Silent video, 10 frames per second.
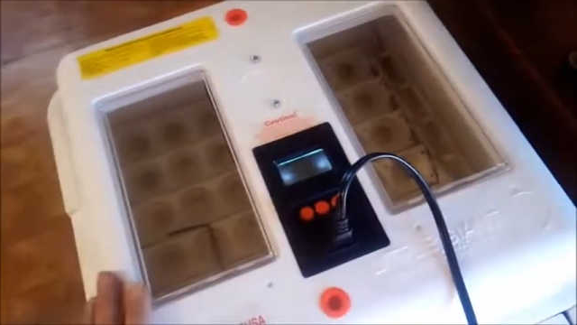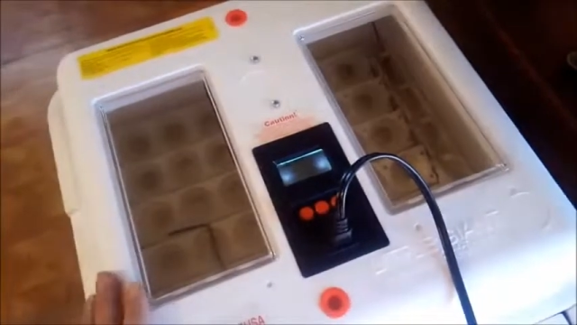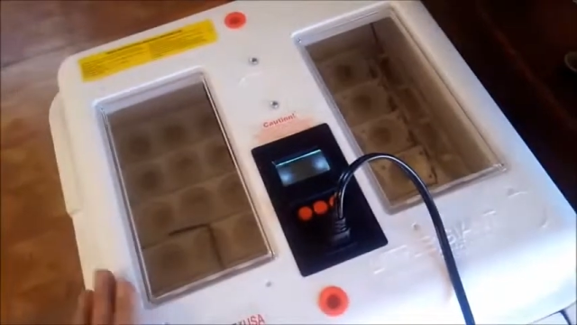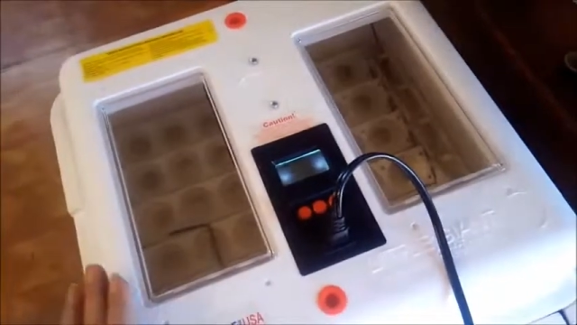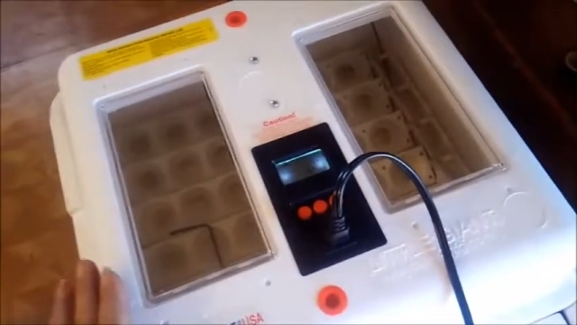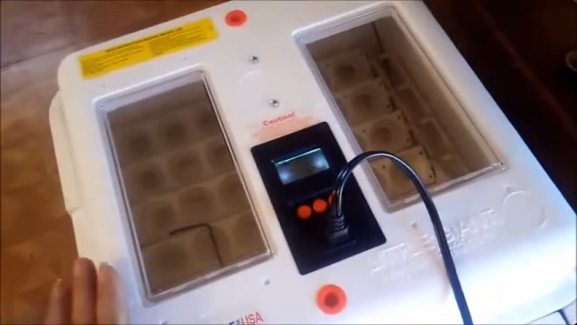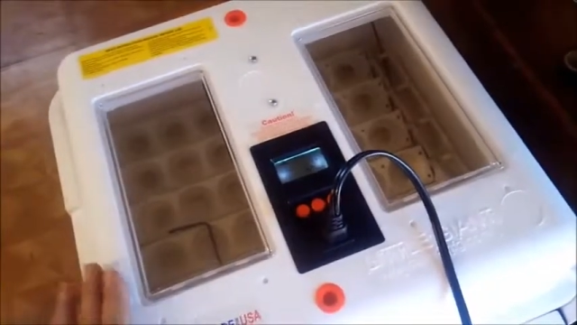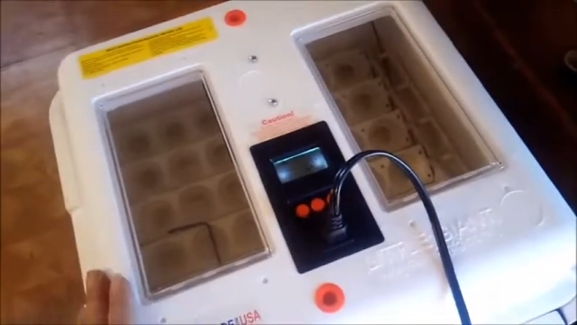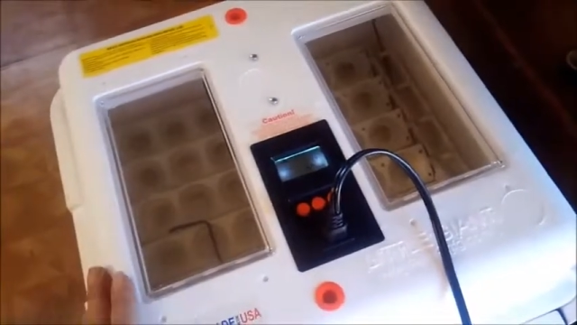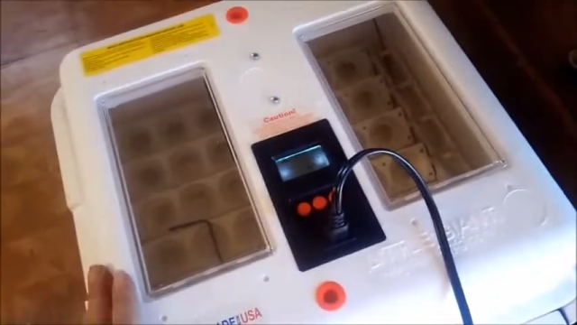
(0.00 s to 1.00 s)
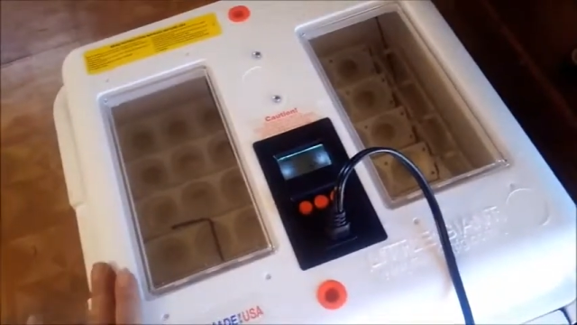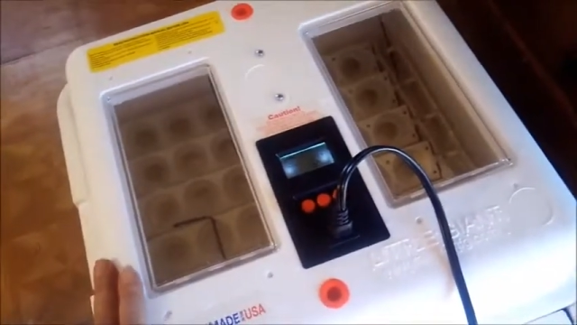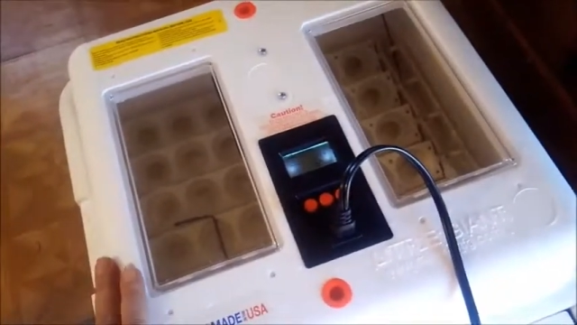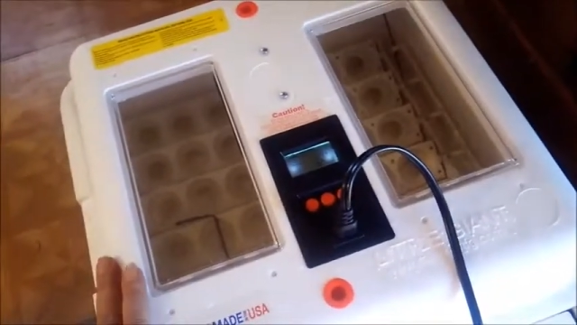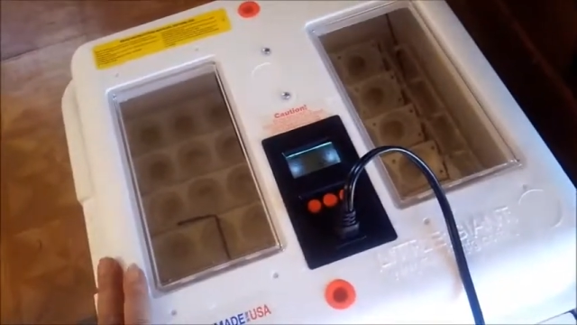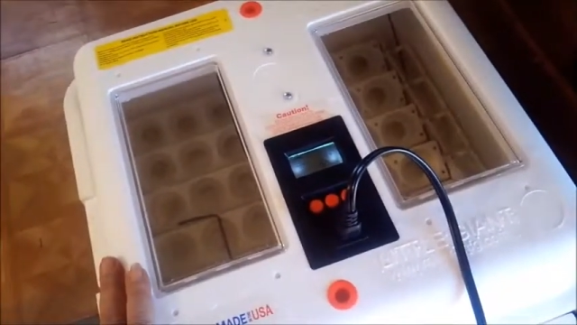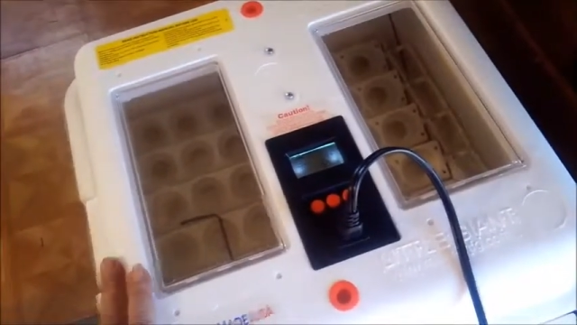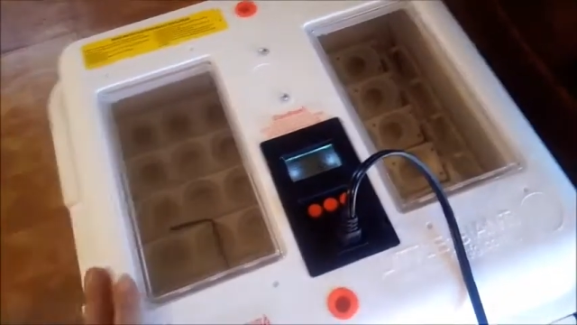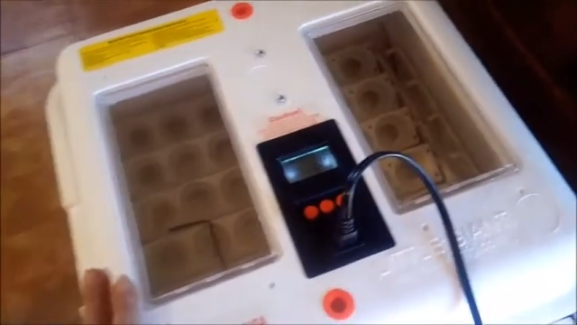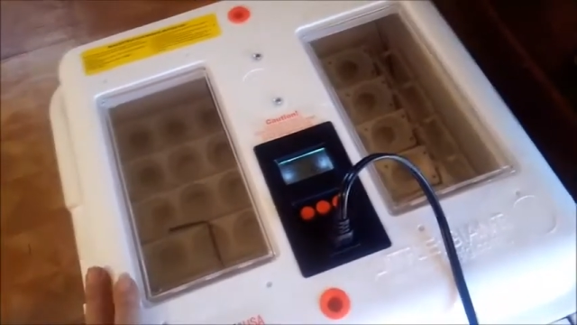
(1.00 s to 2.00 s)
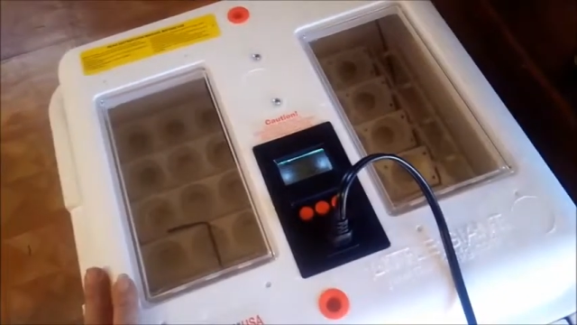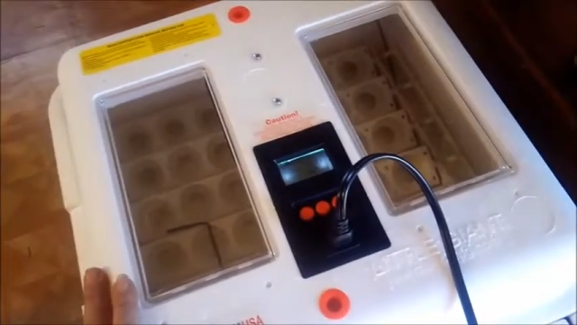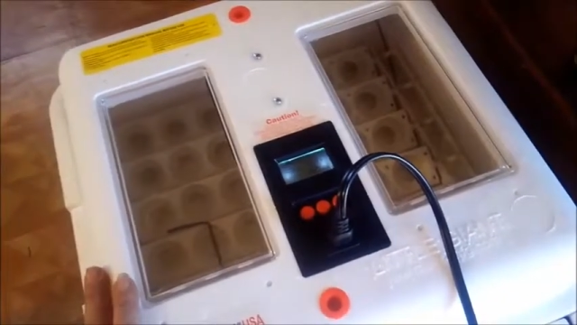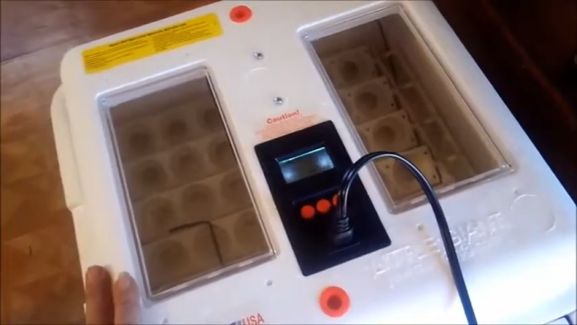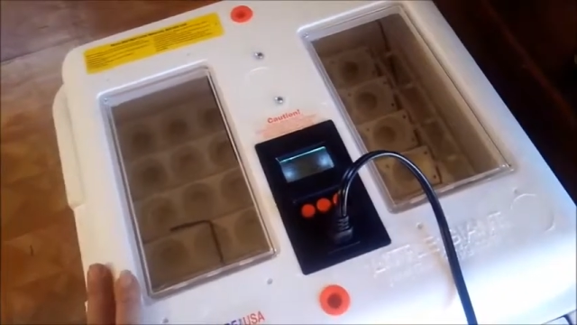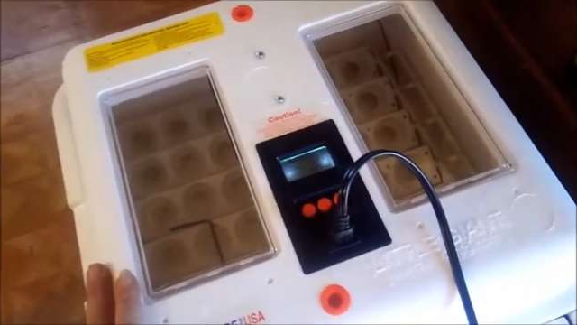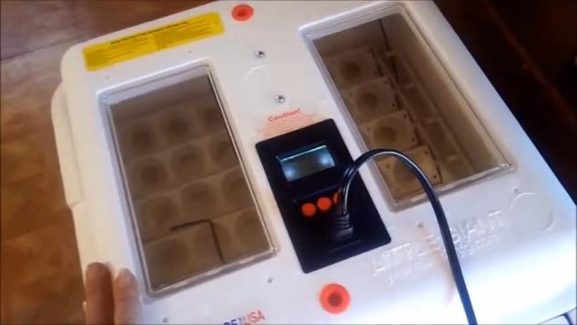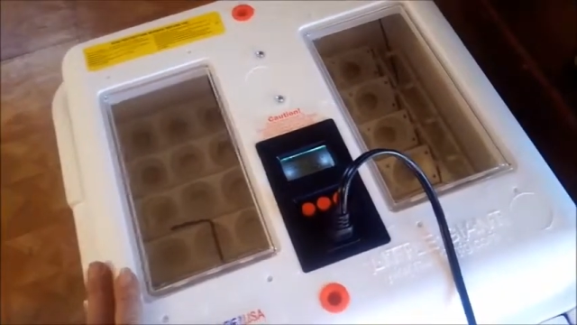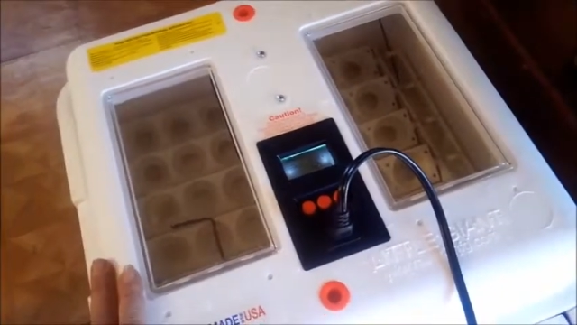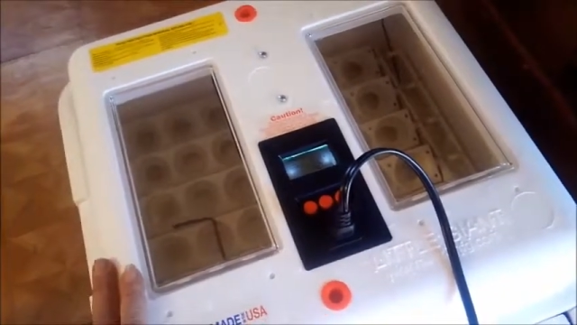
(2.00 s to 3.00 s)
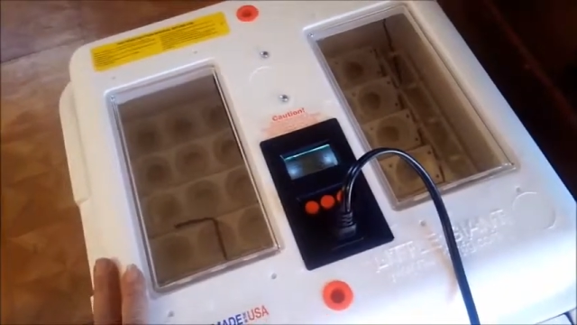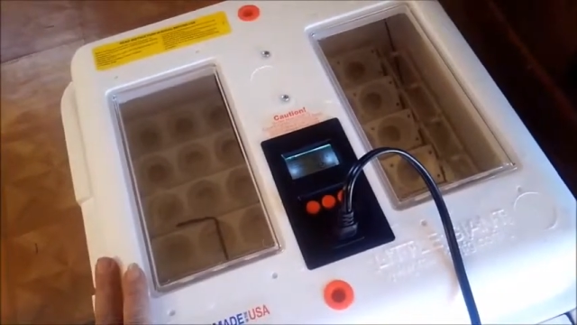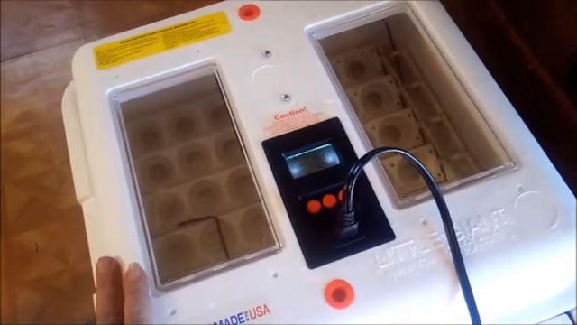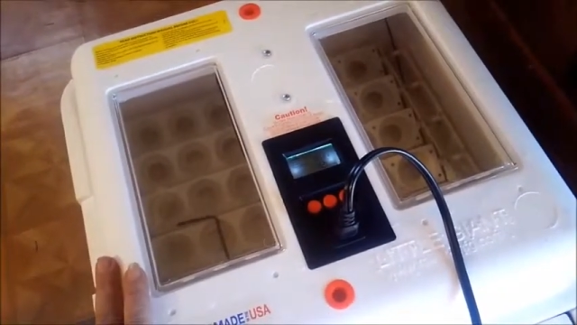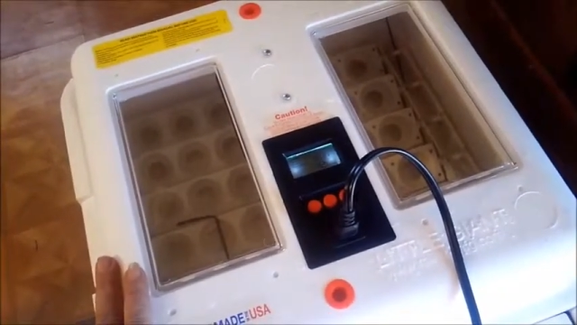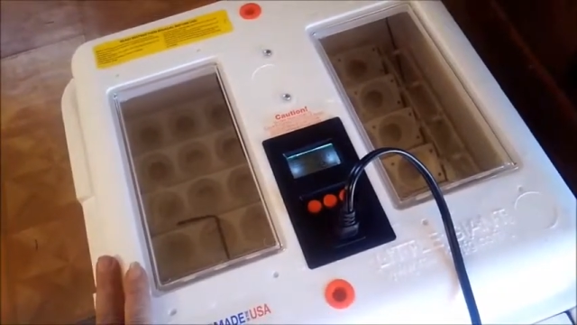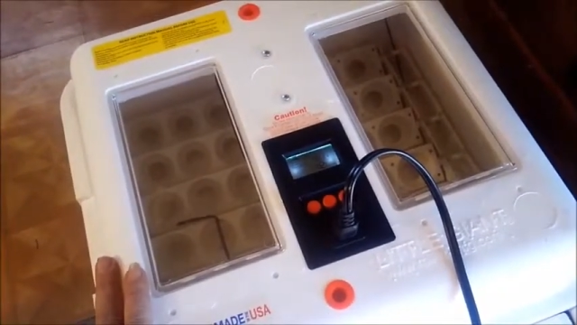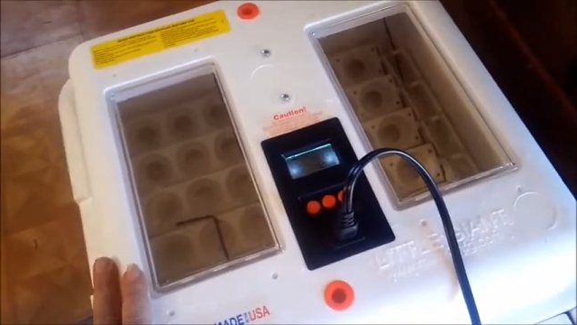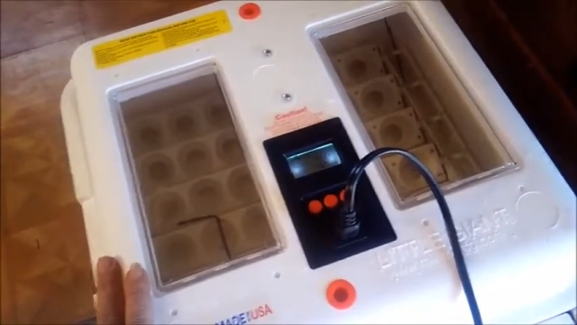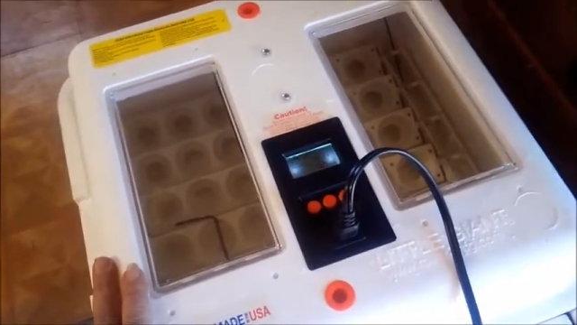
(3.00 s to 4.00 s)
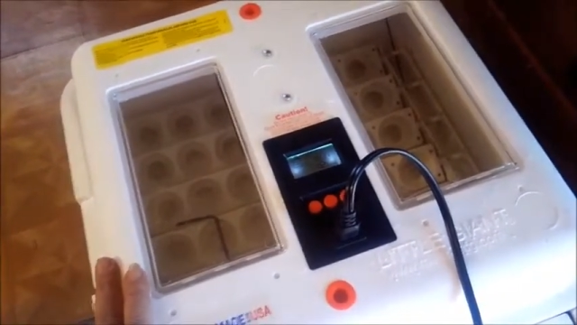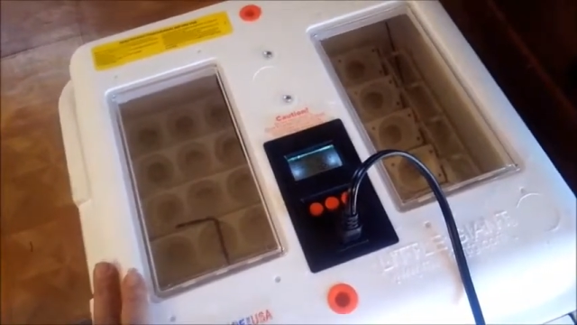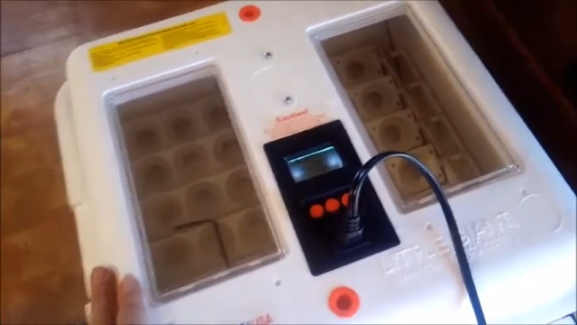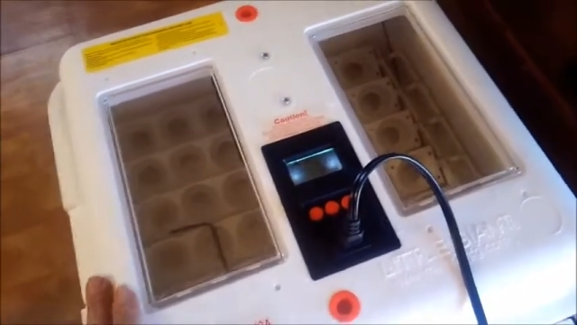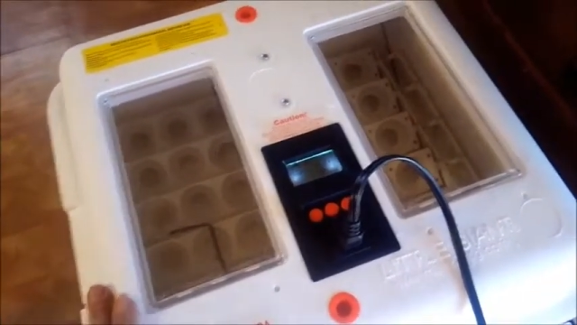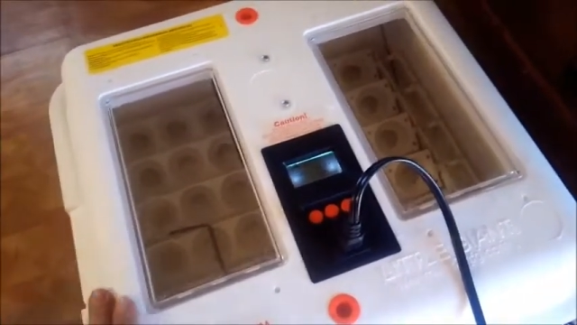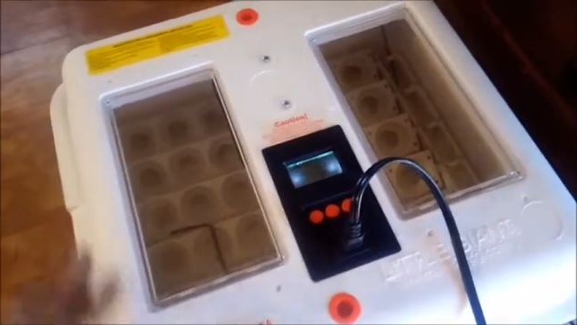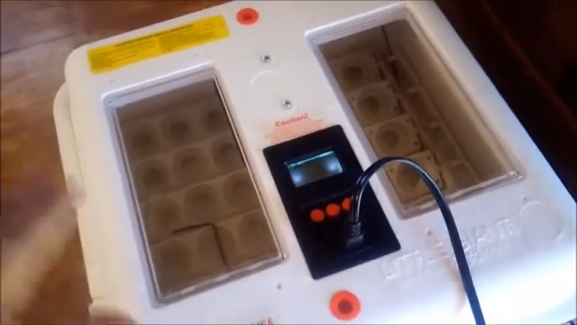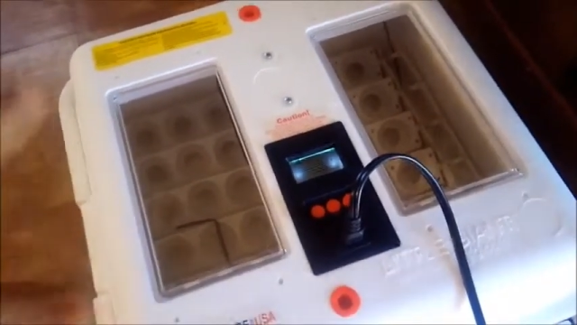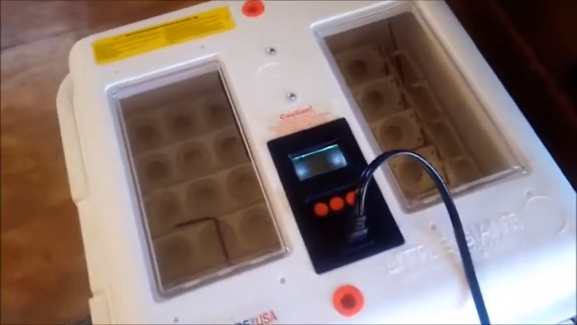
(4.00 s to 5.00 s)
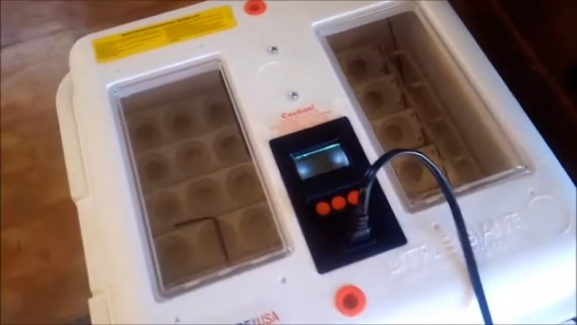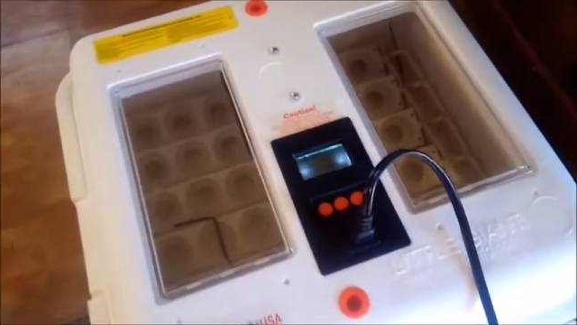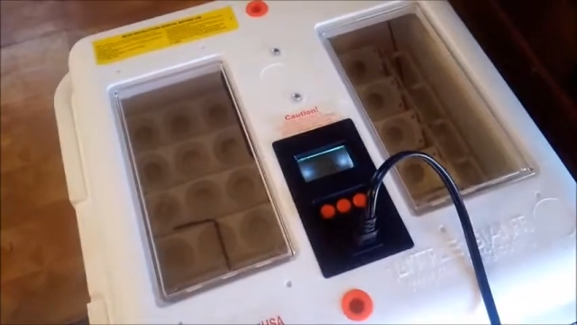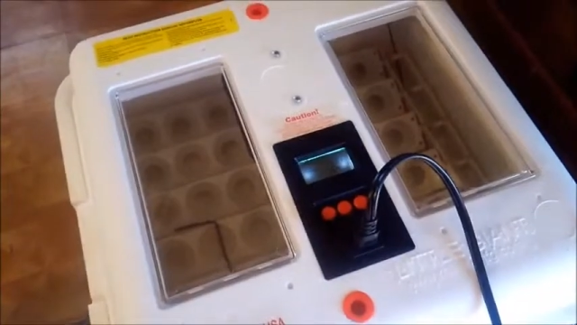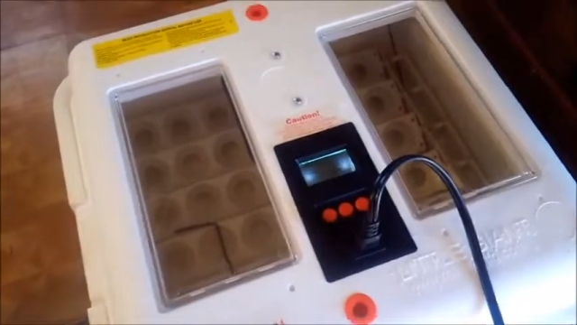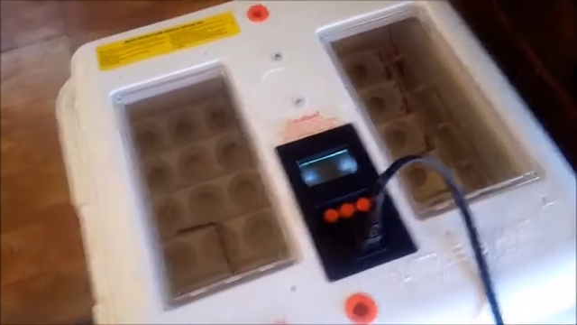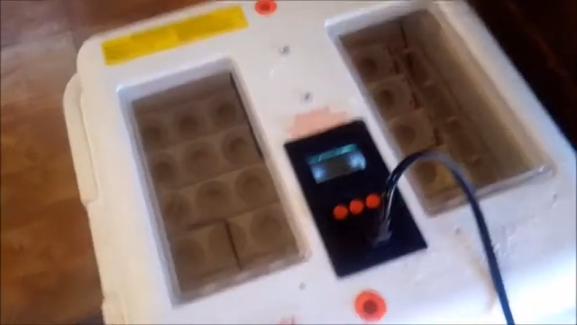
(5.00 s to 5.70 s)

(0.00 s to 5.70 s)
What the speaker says: No face is visible, so there are no lips to read.